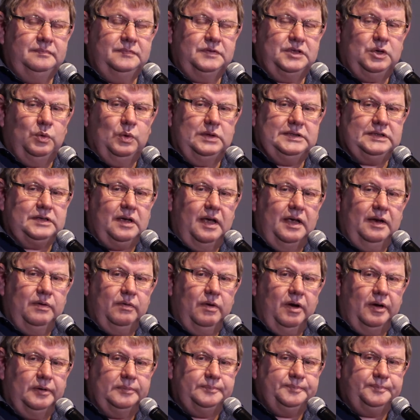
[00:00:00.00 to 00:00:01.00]
So what's going
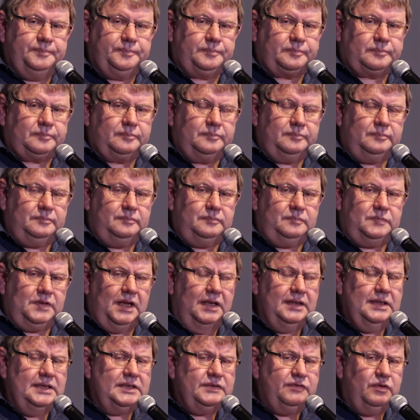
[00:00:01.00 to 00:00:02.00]
wrong?
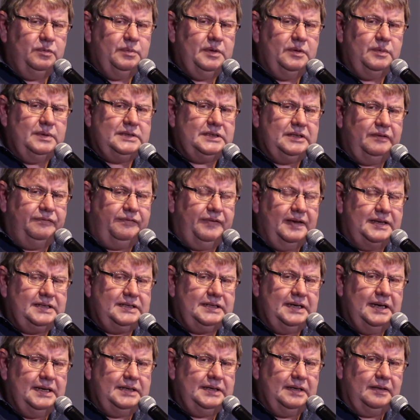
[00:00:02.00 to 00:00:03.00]
And this for me was the
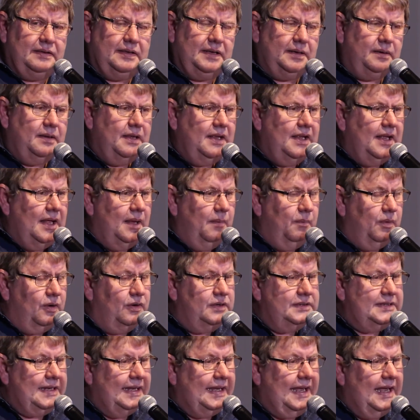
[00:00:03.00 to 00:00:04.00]
fascinating thing,
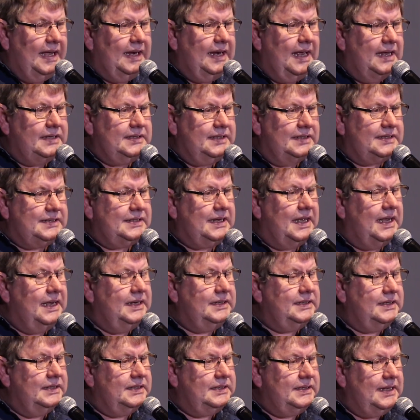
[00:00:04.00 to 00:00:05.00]
because again, as a
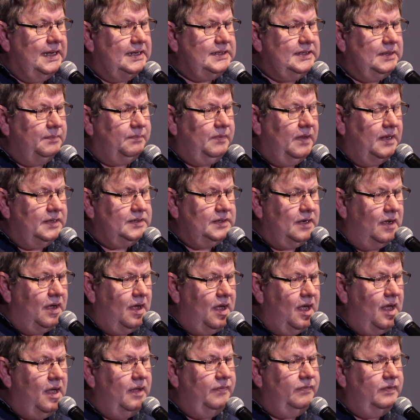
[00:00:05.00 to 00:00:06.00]
scientist, as a
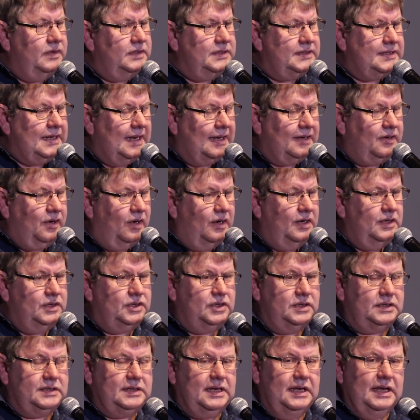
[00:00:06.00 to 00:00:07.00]
Harvard
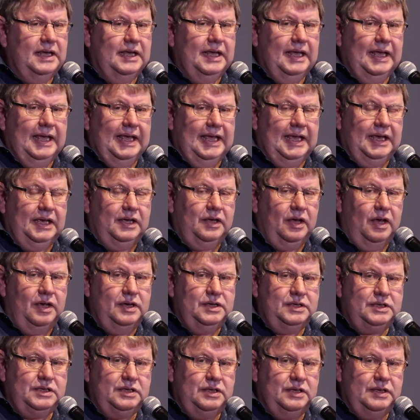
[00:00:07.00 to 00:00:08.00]
psychologist, he
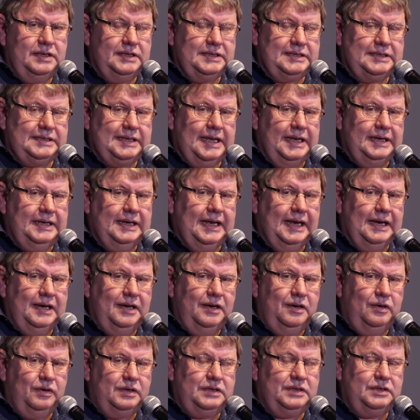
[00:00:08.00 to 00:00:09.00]
goes through the study
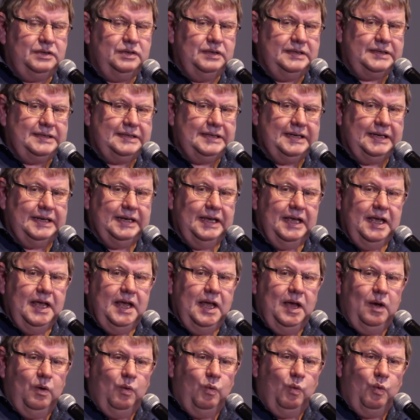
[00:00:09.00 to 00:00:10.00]
and looks to see
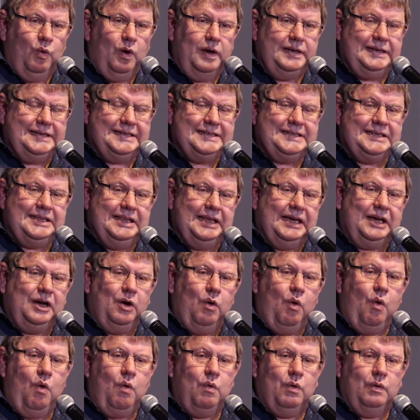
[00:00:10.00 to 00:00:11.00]
what is
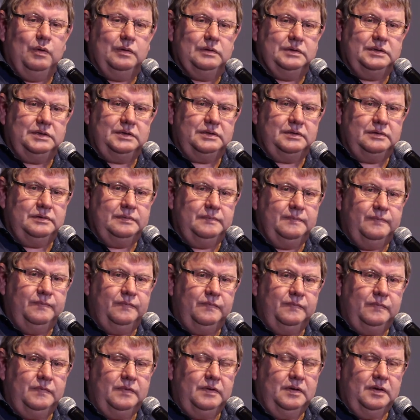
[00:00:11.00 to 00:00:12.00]
the cause
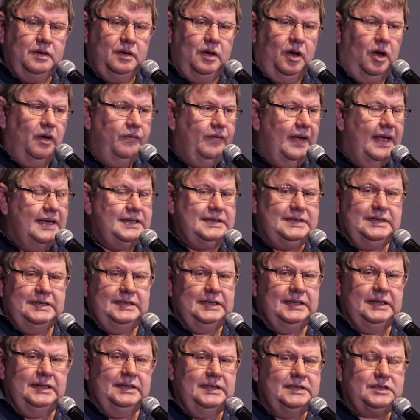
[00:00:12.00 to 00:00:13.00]
of us
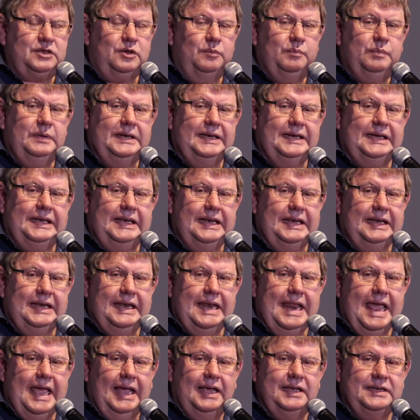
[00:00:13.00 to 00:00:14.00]
sitting in this completely
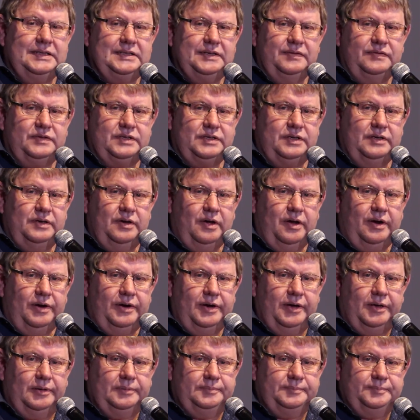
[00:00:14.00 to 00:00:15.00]
negative
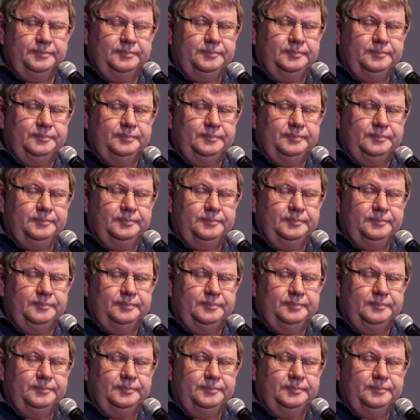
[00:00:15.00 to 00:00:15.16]
scenario.